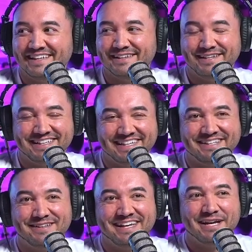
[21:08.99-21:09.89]
Like
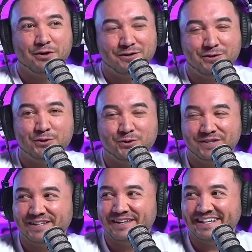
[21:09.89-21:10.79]
cool
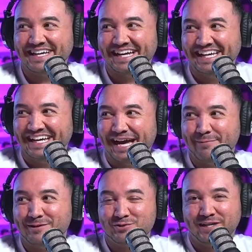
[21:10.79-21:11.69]
good luck guy i've
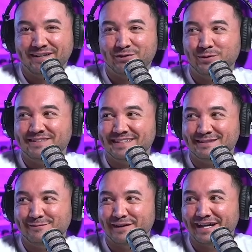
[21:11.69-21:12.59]
been training
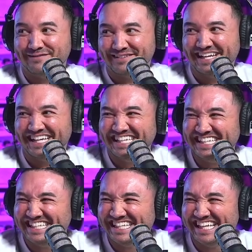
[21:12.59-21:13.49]
365 right
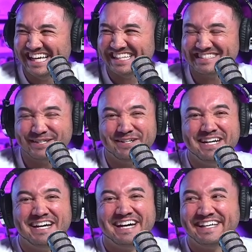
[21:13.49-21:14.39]
yeah. yeah so
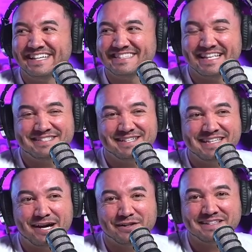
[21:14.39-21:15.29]
it's that's just
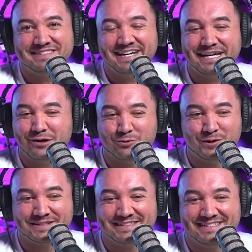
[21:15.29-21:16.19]
how that's not how it
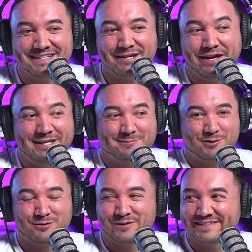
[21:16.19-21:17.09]
works this is not how any
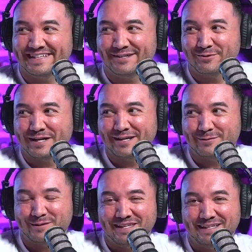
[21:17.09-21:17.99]
sport works i don't know why
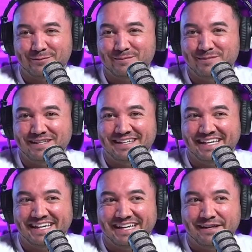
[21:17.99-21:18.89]
anyone would think it would be
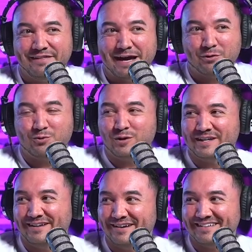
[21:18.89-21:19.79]
that would
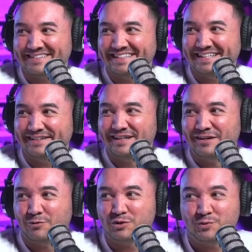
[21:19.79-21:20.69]
work in ours, you know,
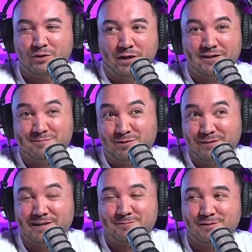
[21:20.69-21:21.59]
right. which requires
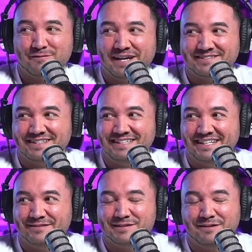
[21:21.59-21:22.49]
pretty much perfection, you
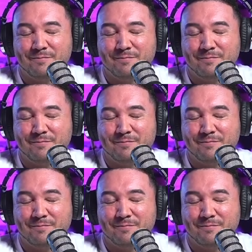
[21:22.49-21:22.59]
know, so.